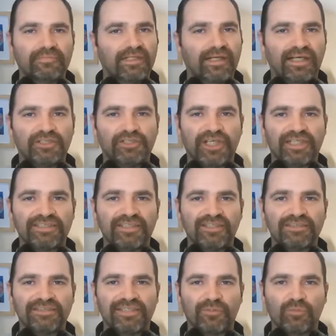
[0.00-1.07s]
Hi
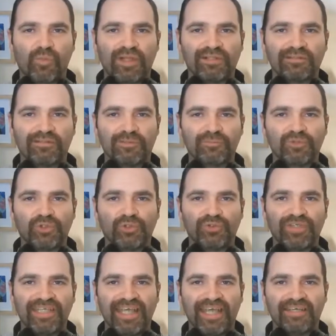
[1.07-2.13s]
Chestnuts and welcome to
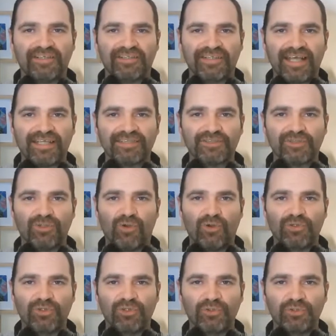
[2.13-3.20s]
the Inner Castle
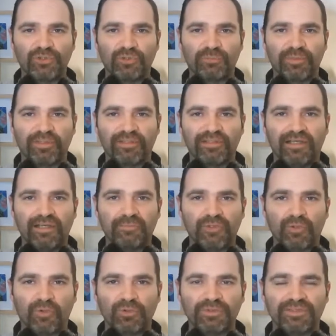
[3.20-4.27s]
on YouTube. I'm
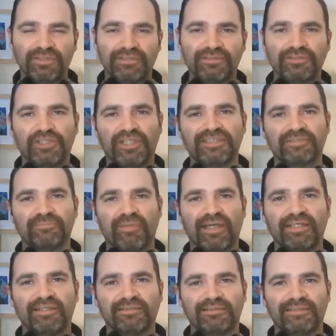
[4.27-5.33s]
your host, Jason
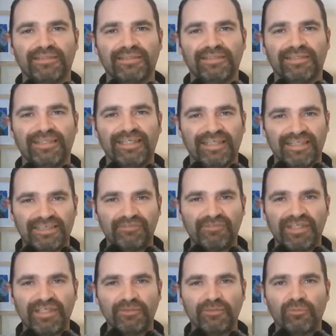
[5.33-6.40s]
Michael. In this
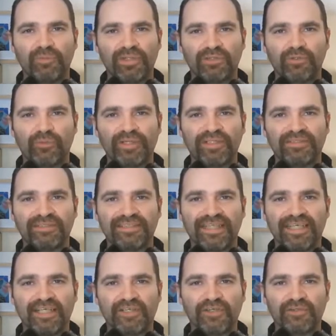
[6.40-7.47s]
video we're going to
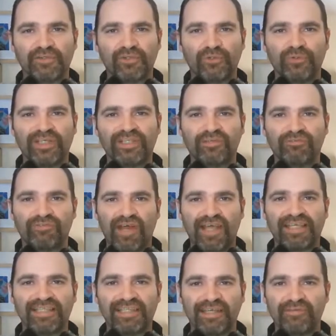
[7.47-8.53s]
take another look at the
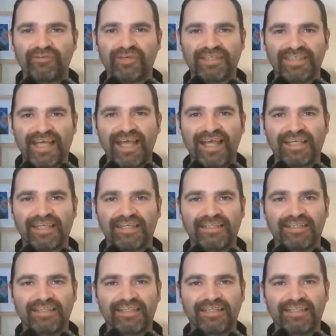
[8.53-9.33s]
fried liver attack.